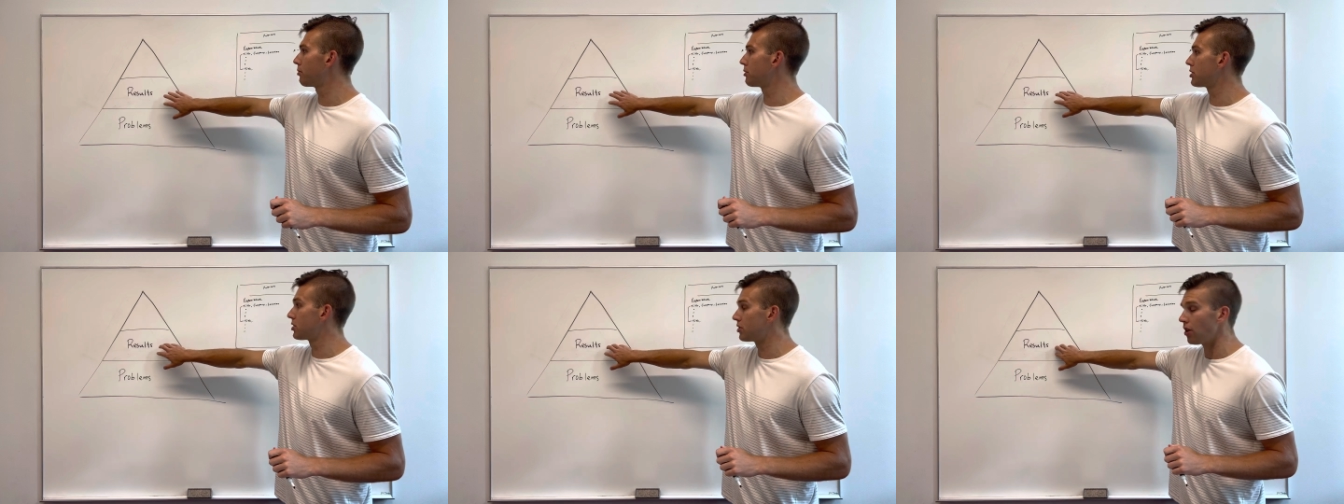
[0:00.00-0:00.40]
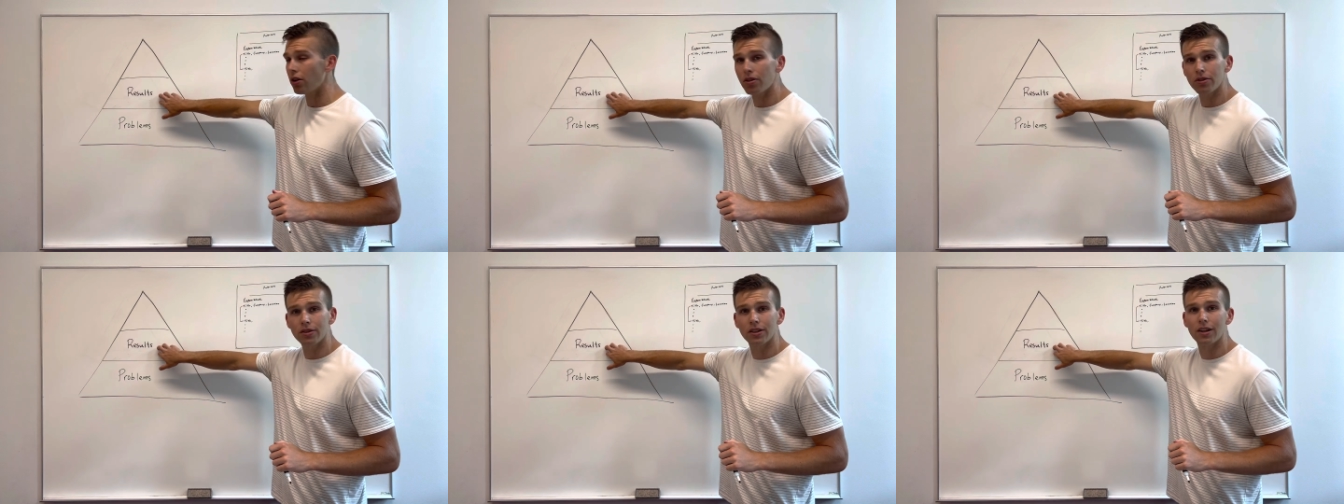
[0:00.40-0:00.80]

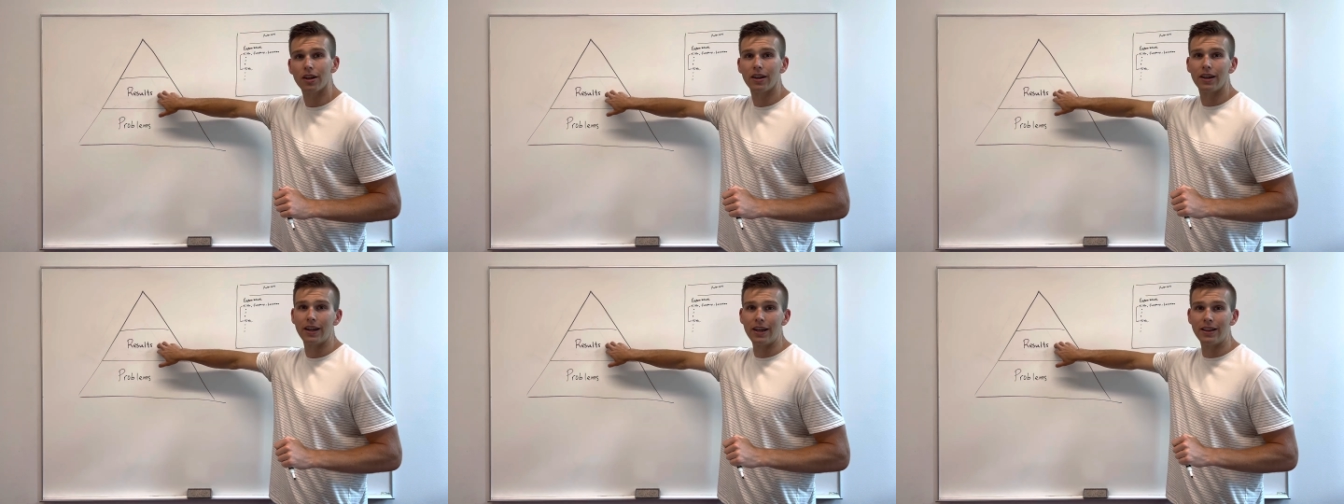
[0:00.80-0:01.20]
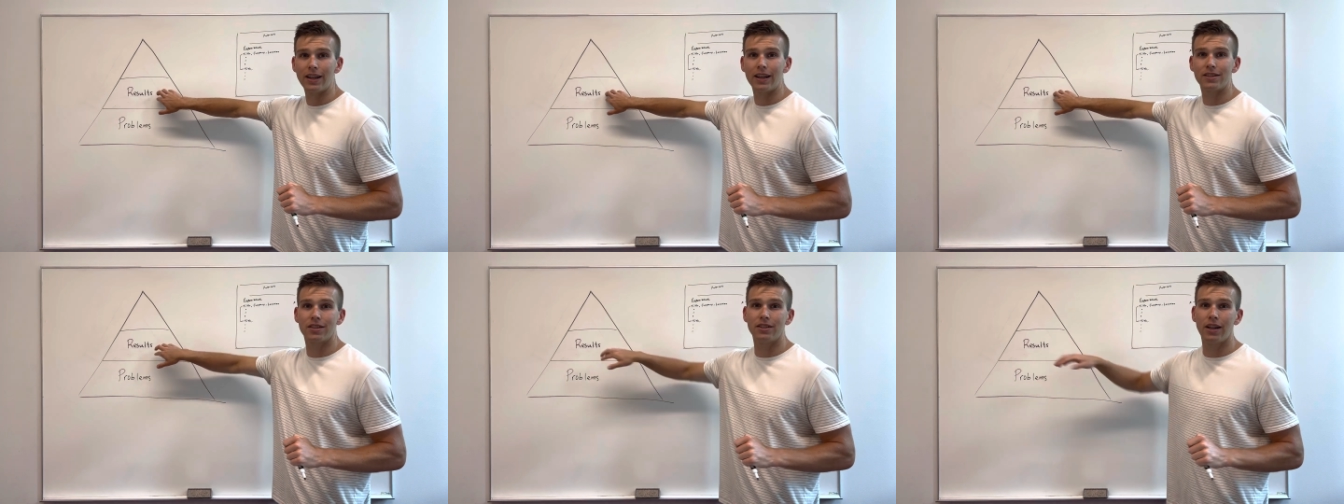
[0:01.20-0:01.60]
result in
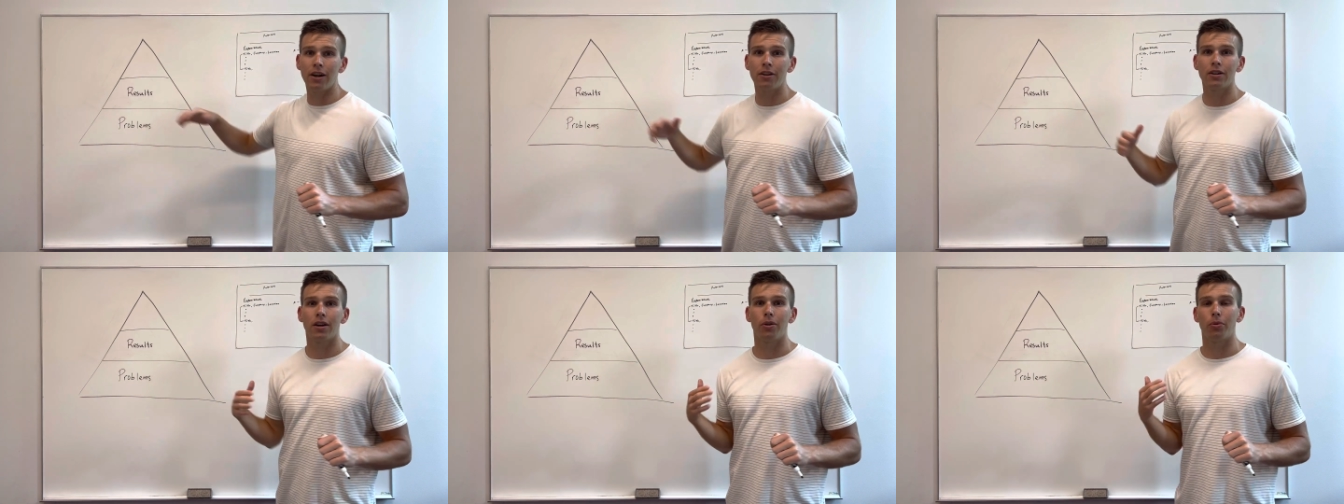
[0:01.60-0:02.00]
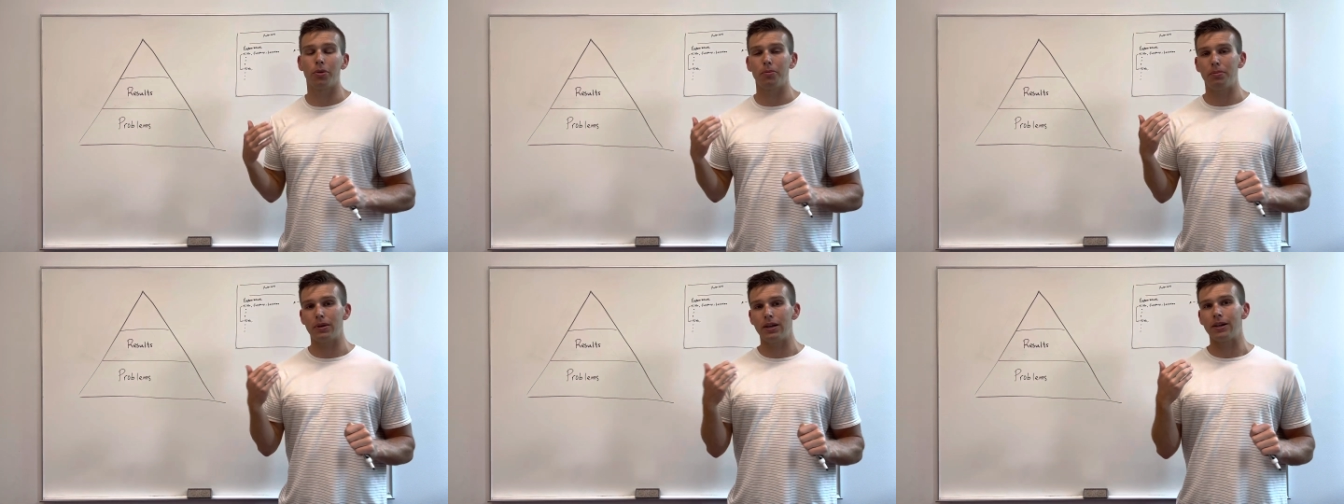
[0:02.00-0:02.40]
that scenario
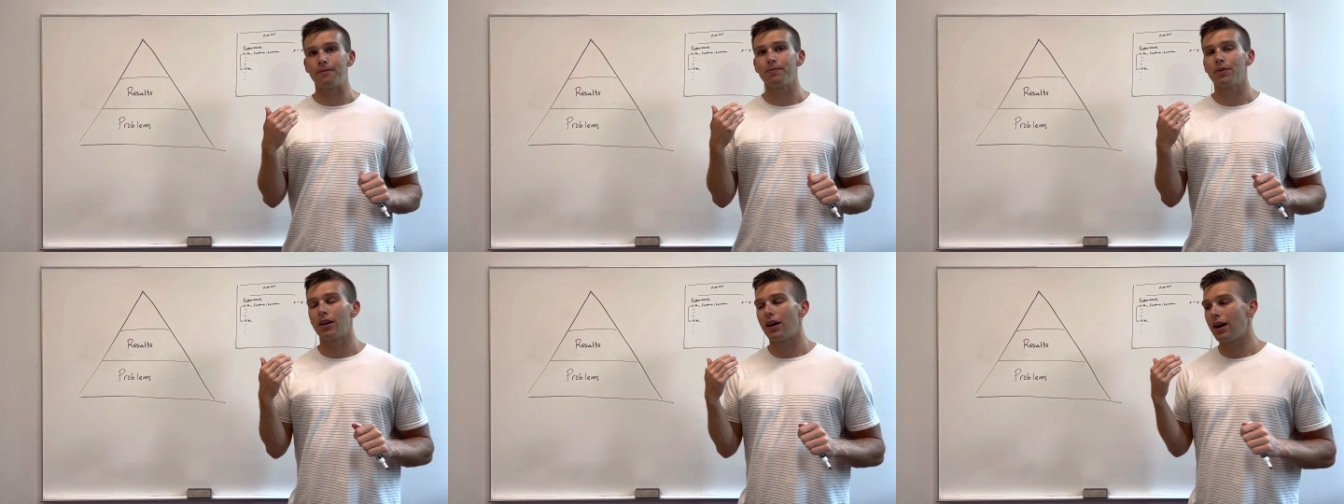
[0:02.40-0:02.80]
would be,